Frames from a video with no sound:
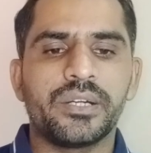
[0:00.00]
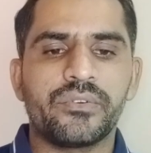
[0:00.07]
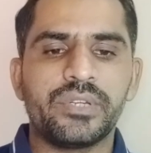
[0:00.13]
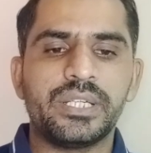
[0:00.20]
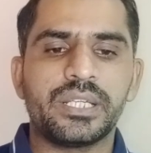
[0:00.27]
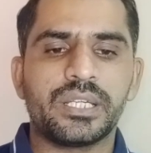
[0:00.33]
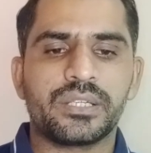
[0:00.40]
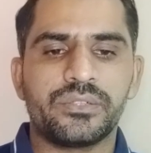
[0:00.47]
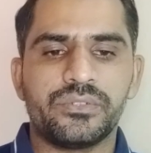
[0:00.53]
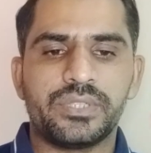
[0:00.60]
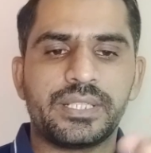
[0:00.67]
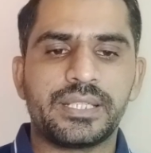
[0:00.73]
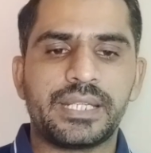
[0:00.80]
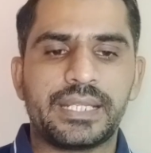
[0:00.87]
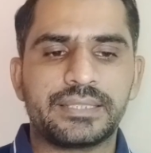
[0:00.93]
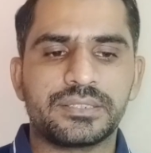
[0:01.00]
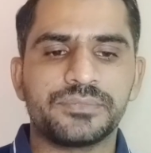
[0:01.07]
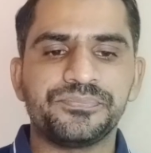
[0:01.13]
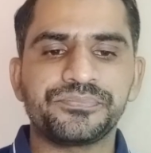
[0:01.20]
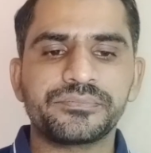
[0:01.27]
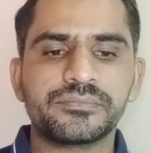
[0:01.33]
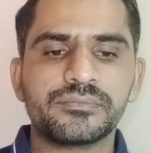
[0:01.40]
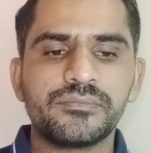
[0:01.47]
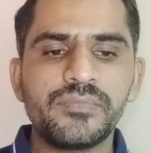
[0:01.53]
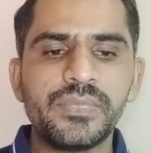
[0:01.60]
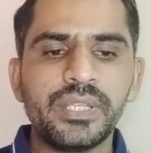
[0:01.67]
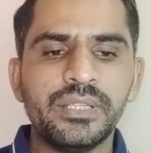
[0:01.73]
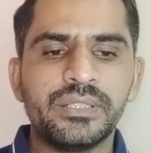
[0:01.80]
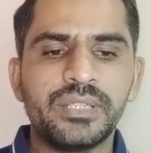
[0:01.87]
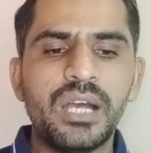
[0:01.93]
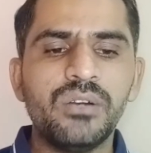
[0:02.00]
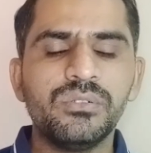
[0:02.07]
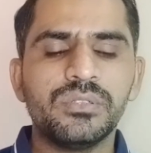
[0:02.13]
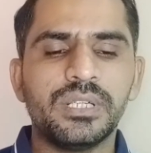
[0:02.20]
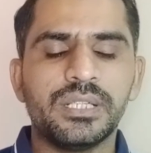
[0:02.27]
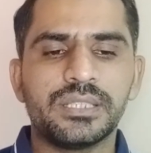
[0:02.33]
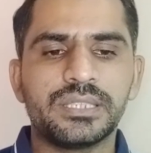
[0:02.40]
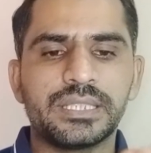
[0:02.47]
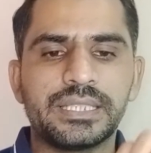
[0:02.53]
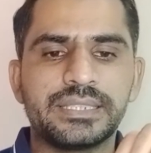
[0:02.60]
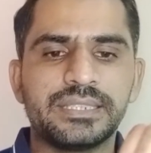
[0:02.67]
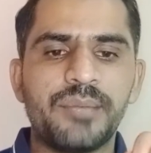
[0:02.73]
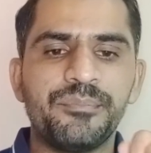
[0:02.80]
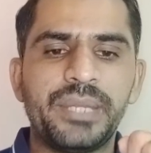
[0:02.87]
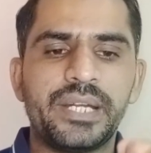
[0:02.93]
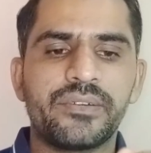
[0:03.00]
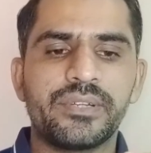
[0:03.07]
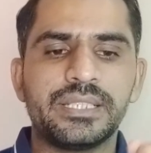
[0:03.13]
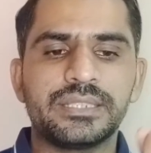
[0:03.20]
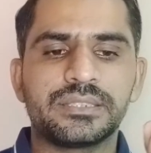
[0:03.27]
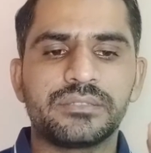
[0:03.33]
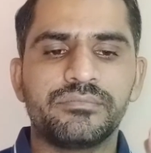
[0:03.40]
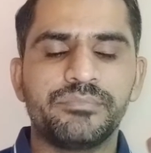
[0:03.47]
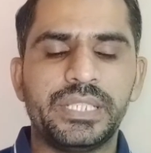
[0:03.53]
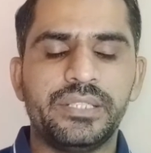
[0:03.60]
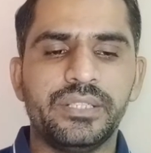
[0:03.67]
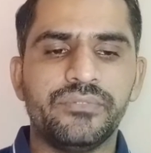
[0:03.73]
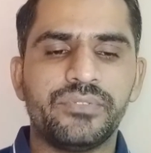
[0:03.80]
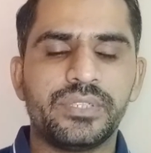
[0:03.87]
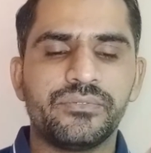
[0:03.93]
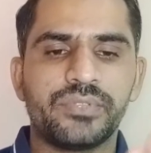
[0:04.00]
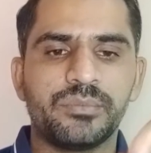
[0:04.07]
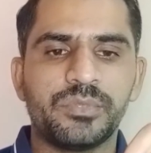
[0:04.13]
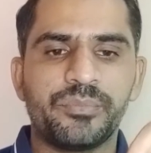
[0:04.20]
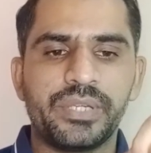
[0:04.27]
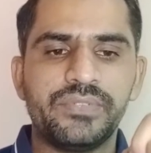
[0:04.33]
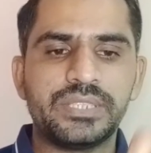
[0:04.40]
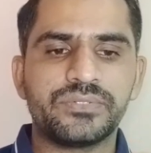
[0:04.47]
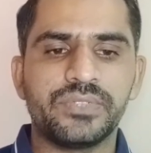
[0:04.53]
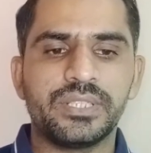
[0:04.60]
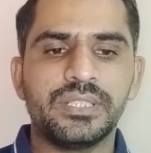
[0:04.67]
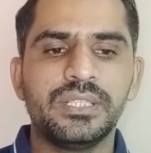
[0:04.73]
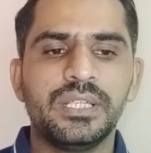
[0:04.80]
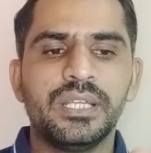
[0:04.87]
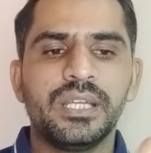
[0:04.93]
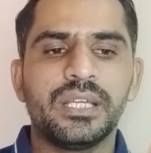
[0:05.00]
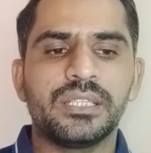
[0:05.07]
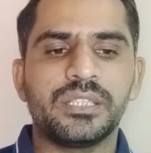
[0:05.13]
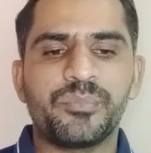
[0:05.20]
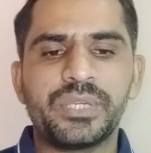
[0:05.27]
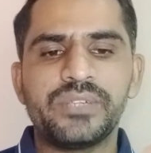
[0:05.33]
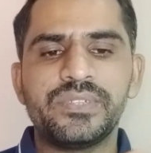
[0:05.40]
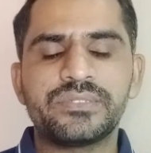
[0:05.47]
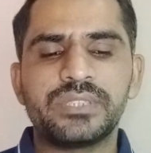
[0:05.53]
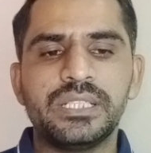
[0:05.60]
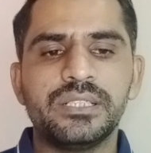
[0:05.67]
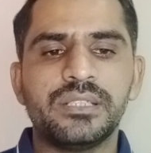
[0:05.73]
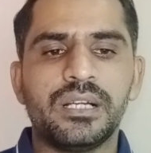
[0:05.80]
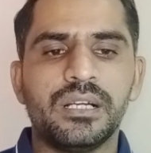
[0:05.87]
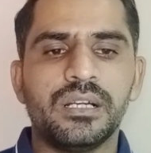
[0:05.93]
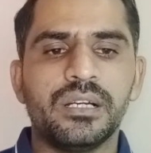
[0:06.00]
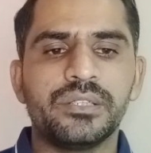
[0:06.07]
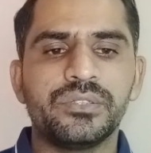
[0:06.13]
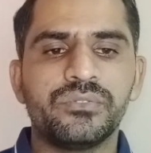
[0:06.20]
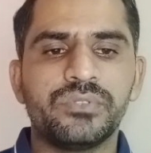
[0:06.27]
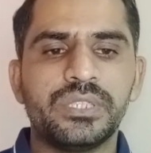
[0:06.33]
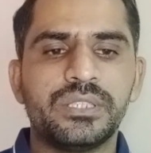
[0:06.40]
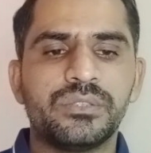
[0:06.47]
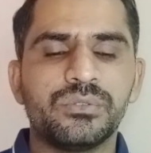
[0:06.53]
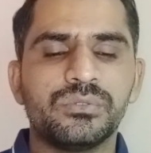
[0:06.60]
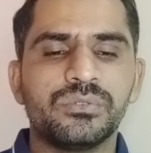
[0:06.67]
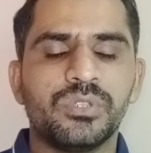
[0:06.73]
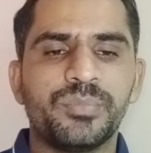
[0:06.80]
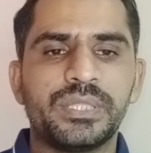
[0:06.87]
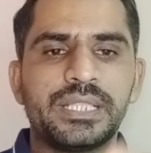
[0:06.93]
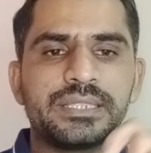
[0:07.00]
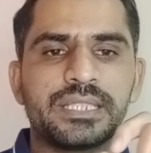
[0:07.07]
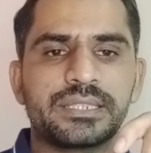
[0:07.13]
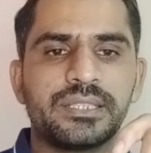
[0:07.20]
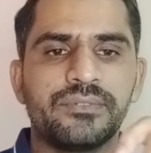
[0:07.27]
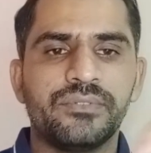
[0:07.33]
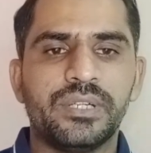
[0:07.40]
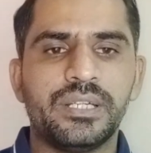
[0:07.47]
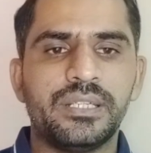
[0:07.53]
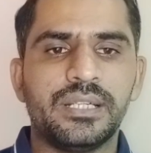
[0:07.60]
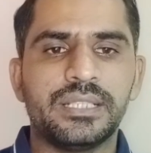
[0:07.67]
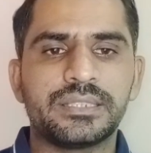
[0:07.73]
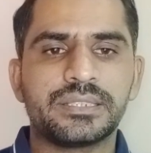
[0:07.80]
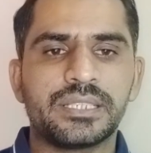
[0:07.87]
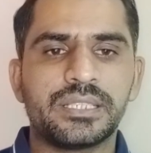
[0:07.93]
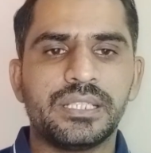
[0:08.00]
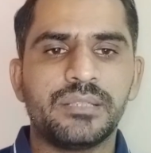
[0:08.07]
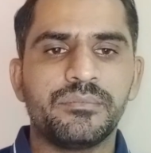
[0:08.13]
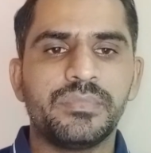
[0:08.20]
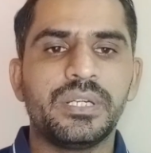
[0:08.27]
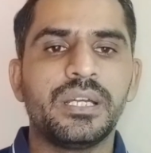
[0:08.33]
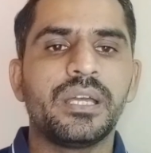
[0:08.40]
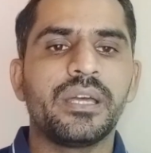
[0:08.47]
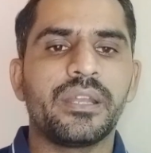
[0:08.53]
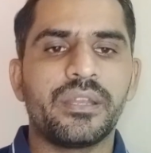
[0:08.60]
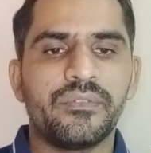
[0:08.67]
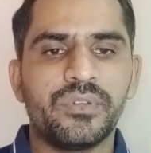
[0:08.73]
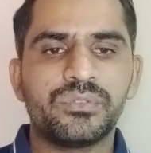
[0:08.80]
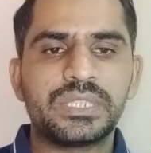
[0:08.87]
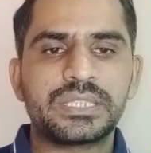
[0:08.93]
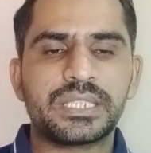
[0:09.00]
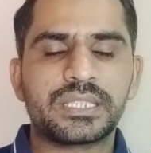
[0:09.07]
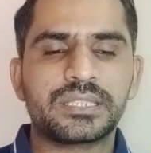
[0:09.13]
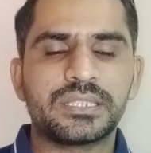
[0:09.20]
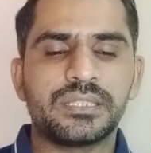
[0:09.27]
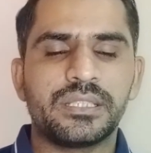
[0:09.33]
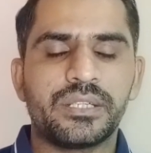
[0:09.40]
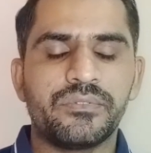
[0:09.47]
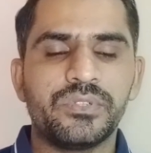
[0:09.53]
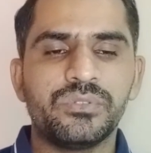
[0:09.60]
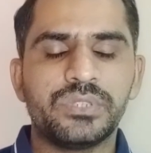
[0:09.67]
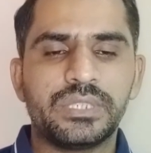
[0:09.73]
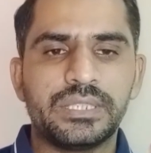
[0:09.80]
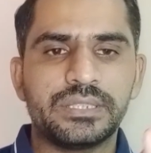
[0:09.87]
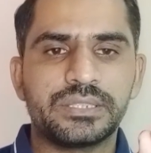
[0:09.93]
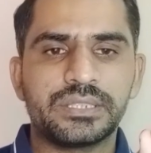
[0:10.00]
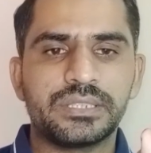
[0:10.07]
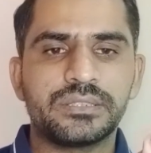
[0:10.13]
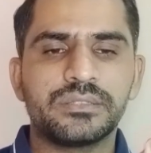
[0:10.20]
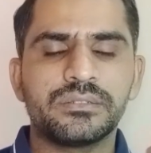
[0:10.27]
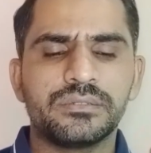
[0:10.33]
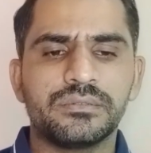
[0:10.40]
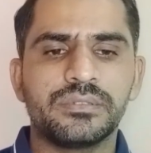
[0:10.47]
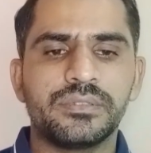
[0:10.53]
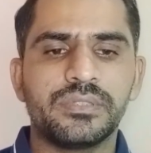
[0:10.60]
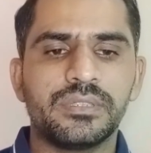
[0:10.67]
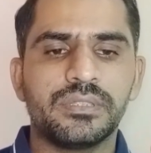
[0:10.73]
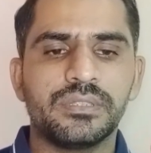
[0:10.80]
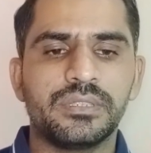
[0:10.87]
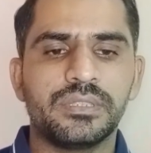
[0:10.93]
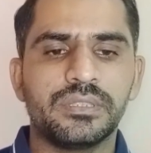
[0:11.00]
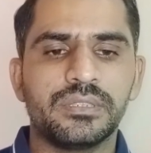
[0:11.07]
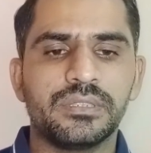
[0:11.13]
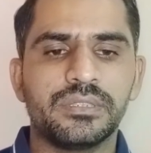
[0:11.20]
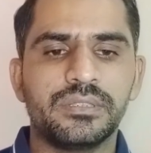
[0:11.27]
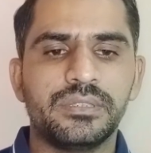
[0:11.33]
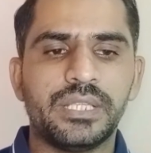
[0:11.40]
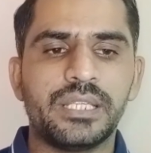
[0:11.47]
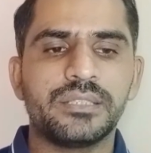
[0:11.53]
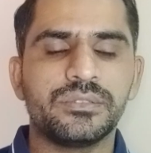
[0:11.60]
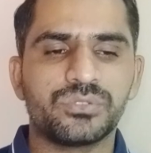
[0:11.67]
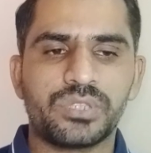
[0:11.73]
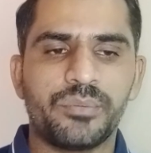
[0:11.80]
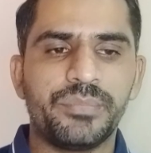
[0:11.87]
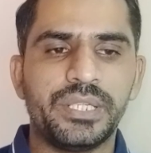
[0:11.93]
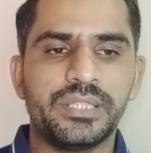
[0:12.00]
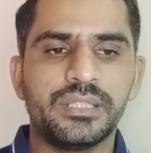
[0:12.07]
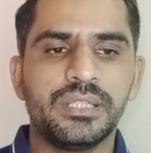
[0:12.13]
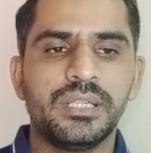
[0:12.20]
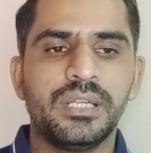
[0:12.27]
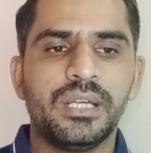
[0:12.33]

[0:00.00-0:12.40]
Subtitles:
retake your test. Now the exam pattern is a bit different from the previous one. Previously, you need to open the section 1, answer them, review the answers, and then you submit.